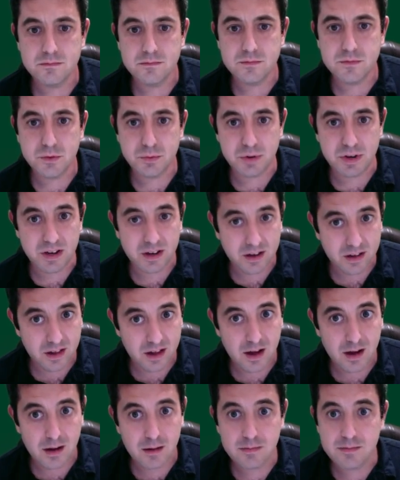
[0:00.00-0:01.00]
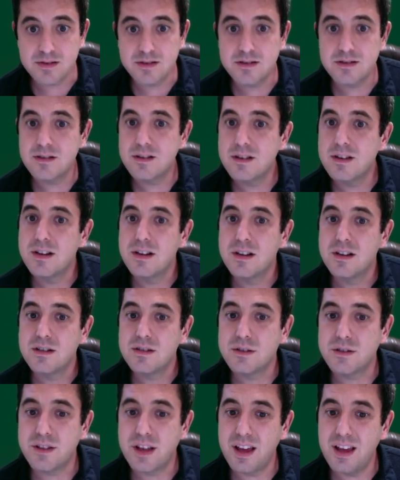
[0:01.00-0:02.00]
3 of clubs.
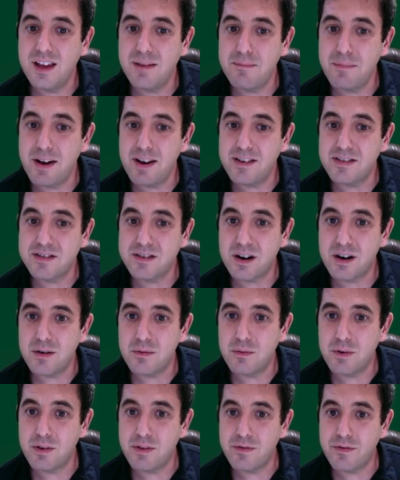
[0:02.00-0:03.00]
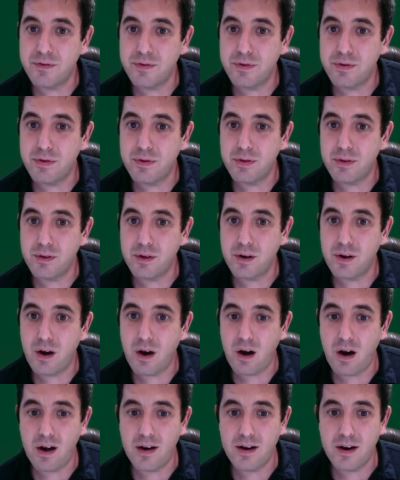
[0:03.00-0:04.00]
So they might have started with an
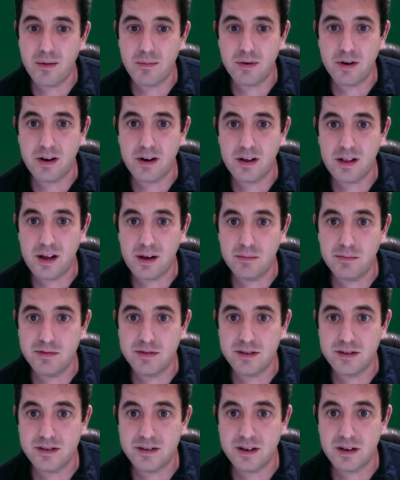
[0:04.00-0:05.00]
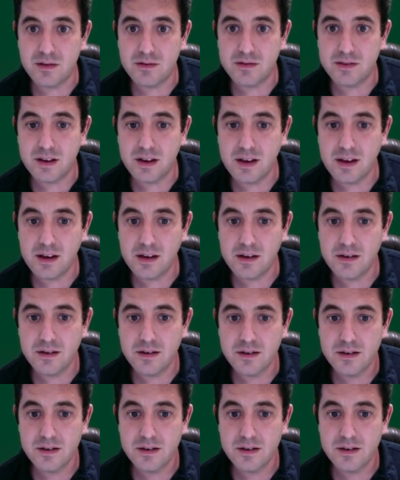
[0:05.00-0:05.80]
odd number of clubs, it sounds like.